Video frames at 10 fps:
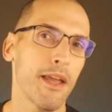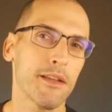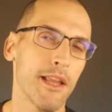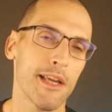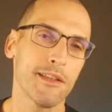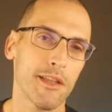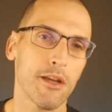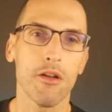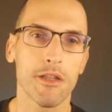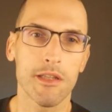that I see
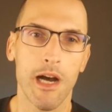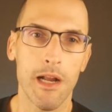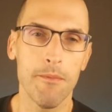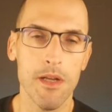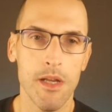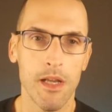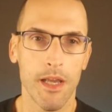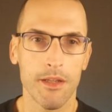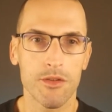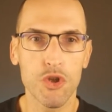all the time
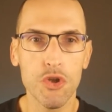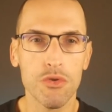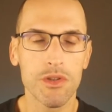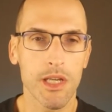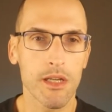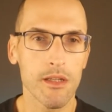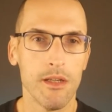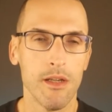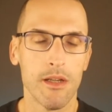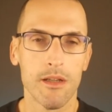is using
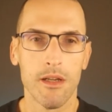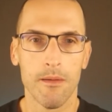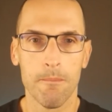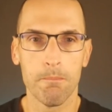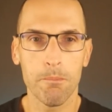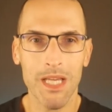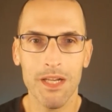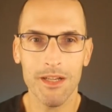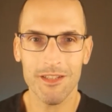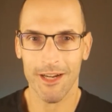
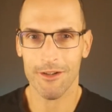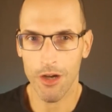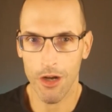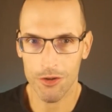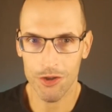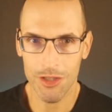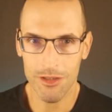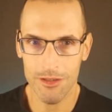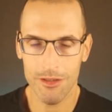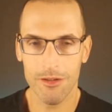meeting technology
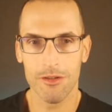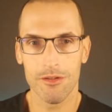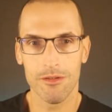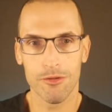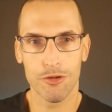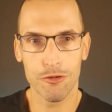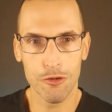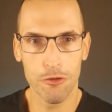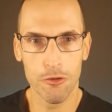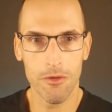to
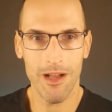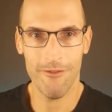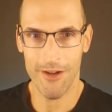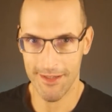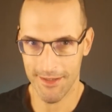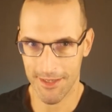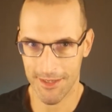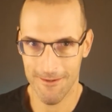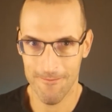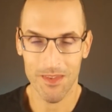do
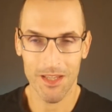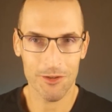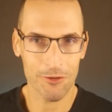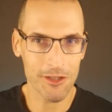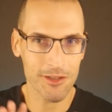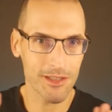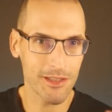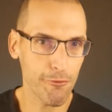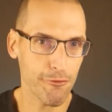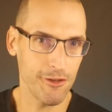events. So there's a
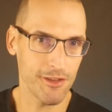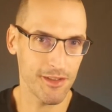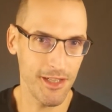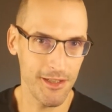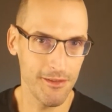difference there,